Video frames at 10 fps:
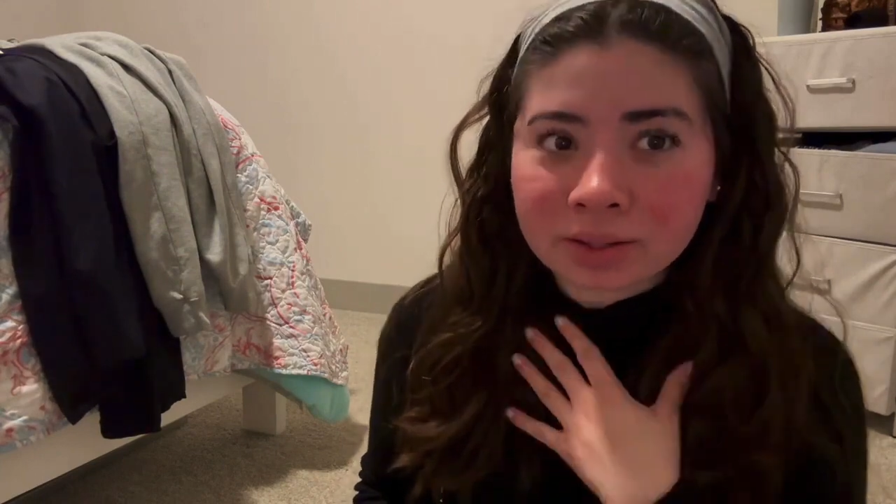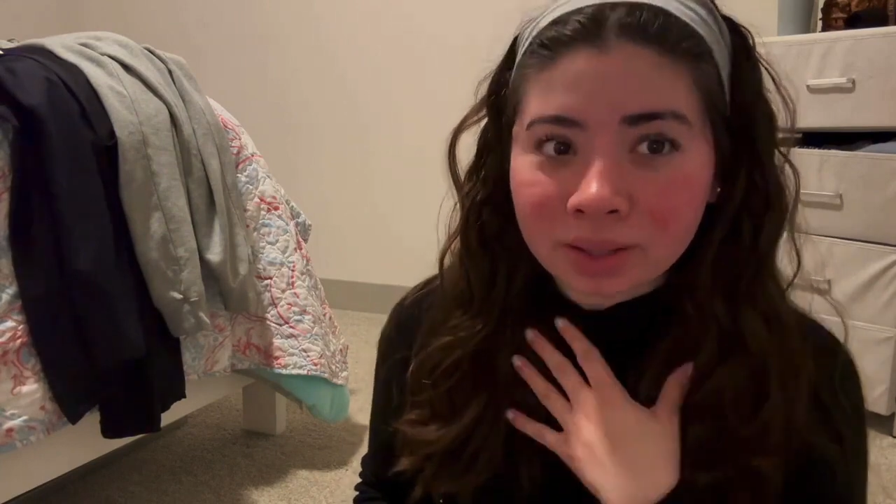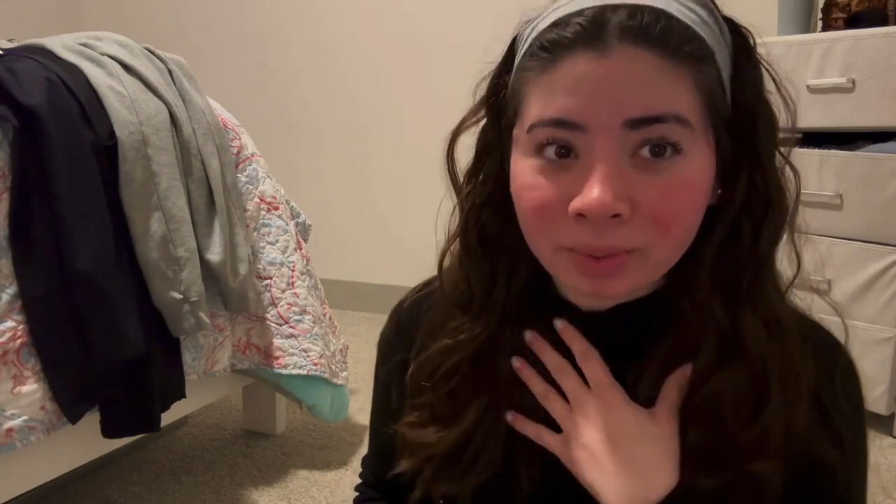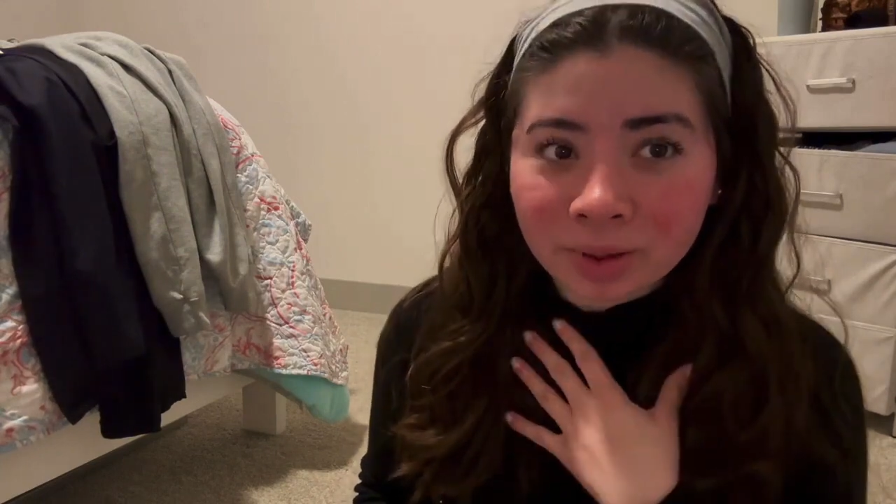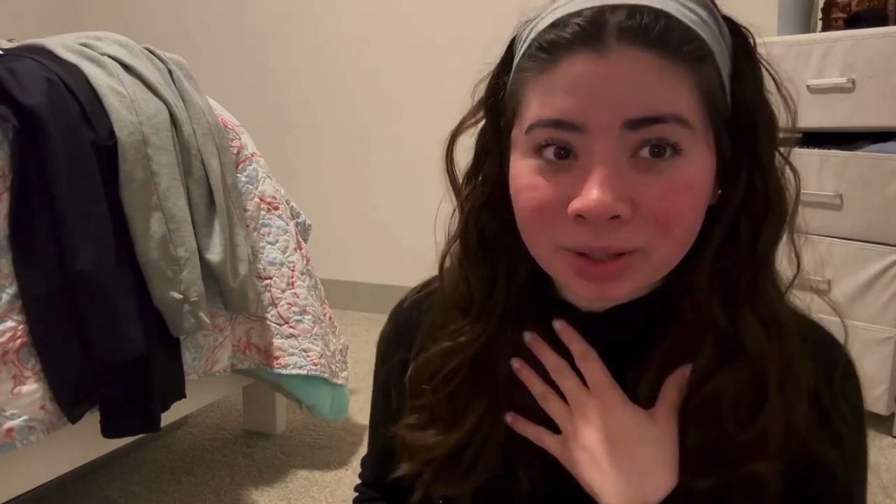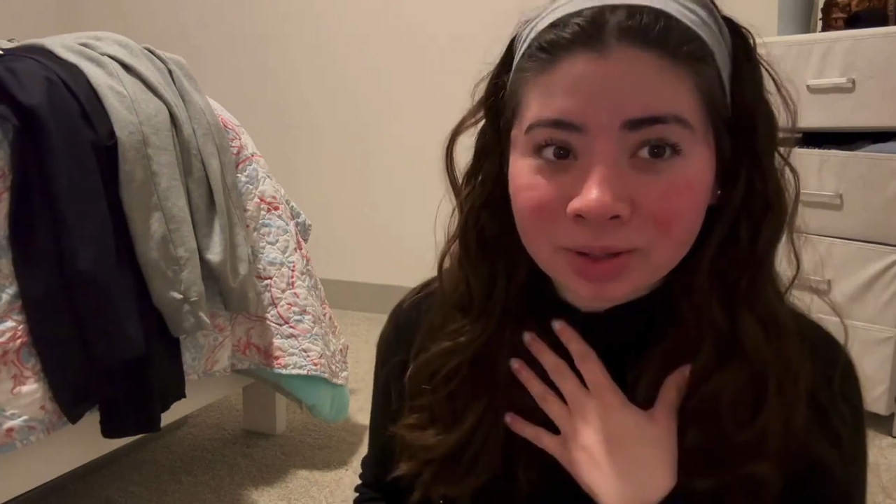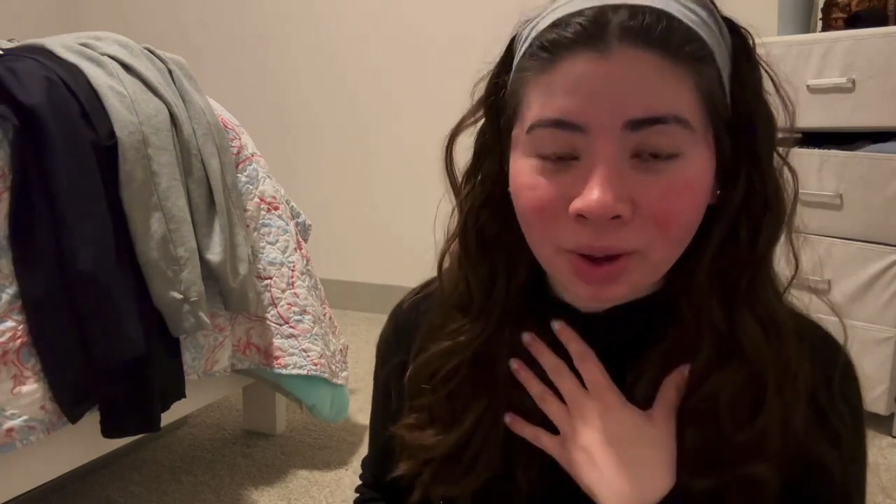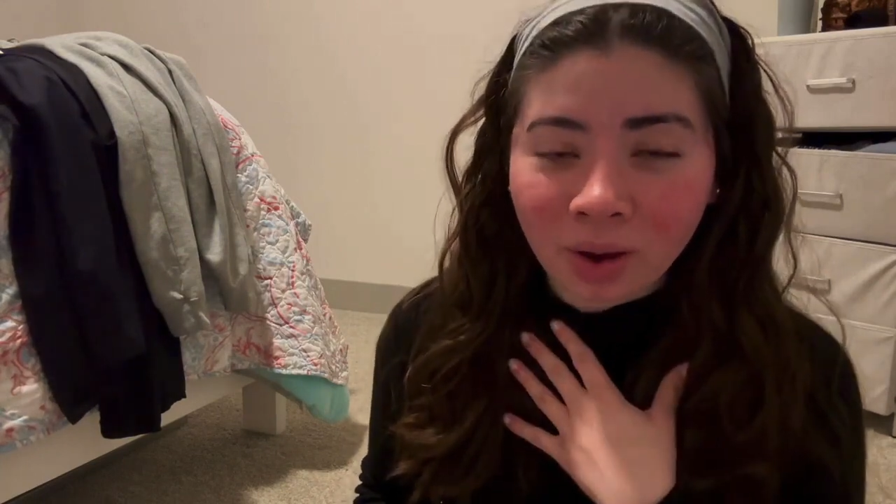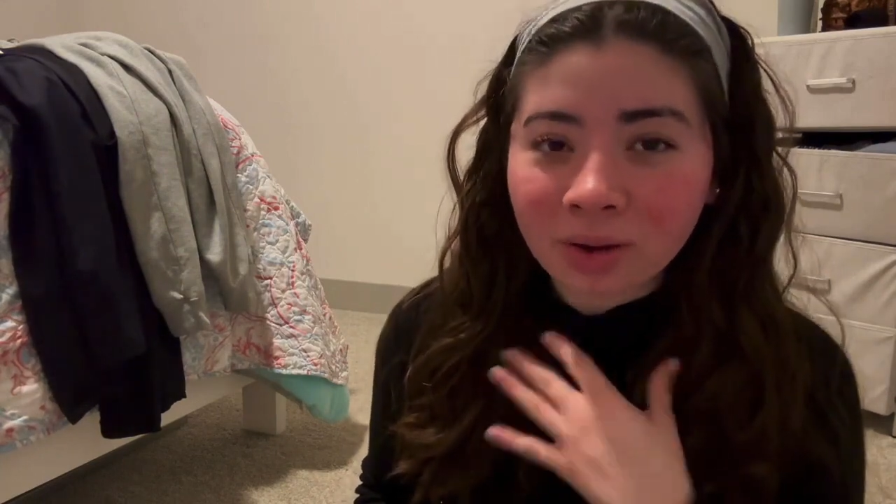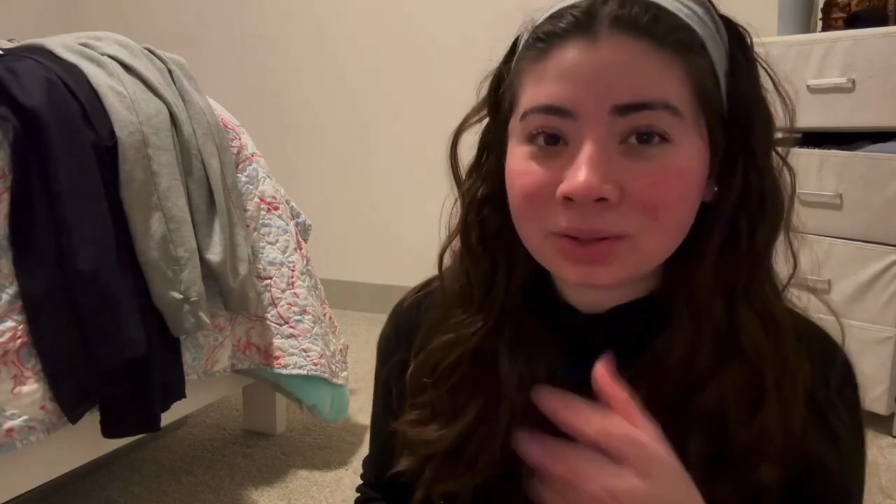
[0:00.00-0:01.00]
Some of the
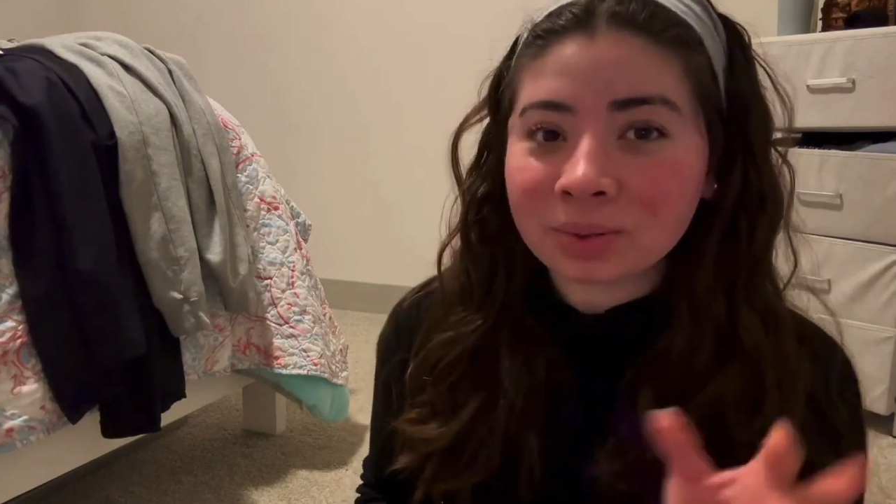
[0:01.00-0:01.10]
songs